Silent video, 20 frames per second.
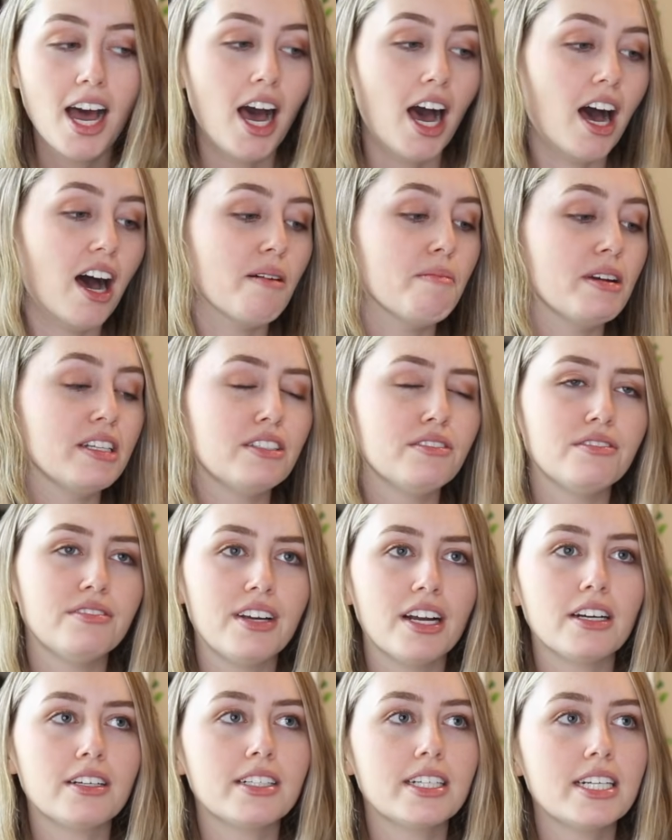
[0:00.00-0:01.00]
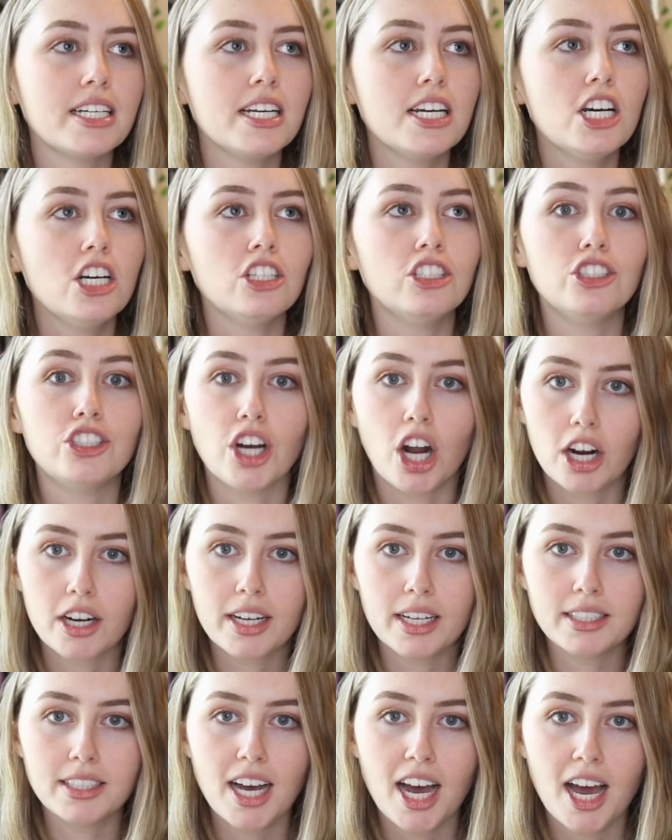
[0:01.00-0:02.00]
Um, it's very
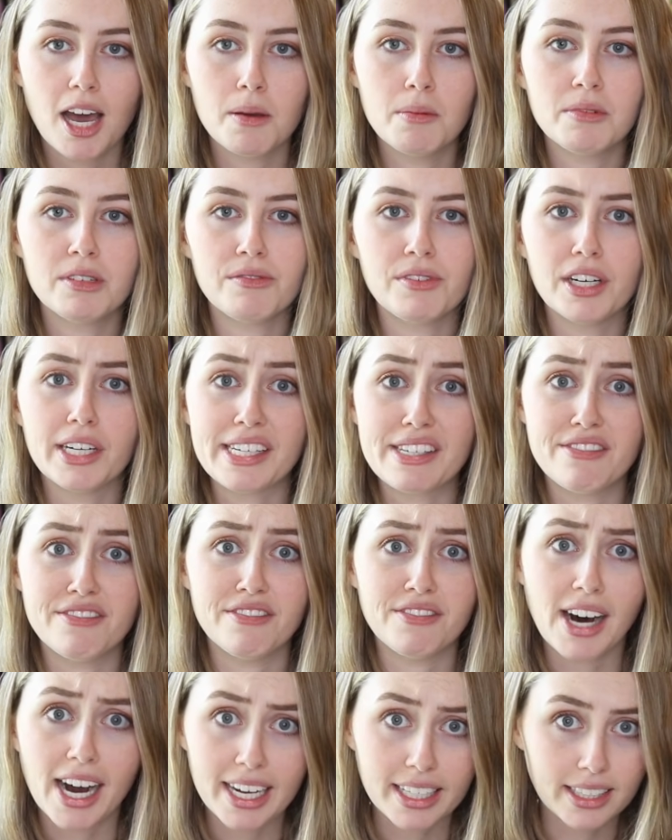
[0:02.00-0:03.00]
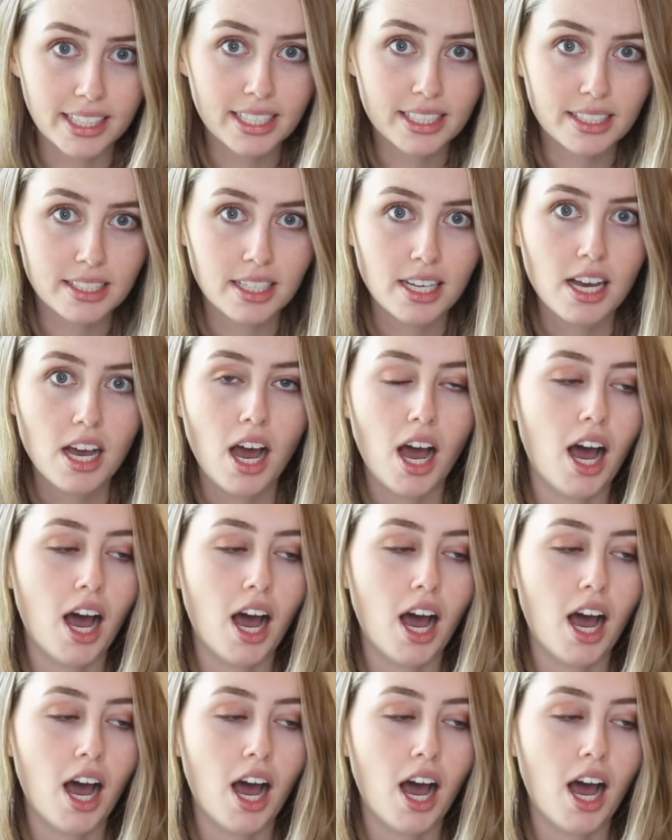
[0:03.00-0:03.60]
dark at times, very violent.